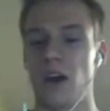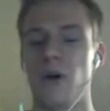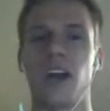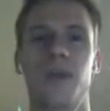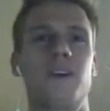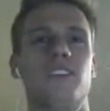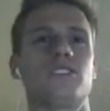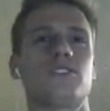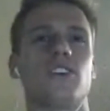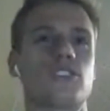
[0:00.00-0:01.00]
Oh yeah, and I played the
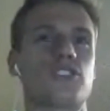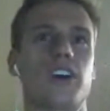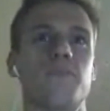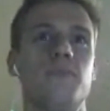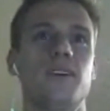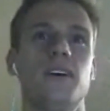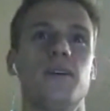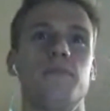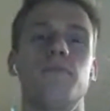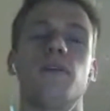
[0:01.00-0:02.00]
Star Trek
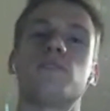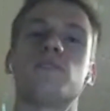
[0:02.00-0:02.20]
pinball